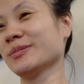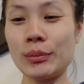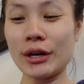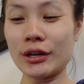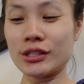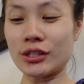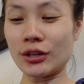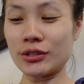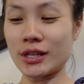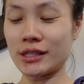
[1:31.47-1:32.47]
We are gonna
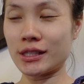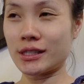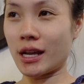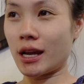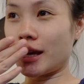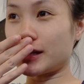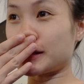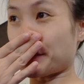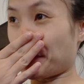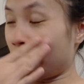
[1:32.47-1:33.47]
start our day today.
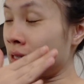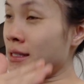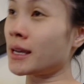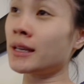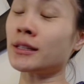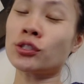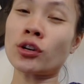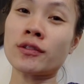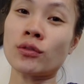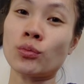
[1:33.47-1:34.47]
It's Monday, the
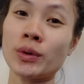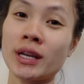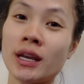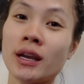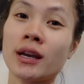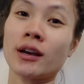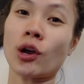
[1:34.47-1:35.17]
start of the week,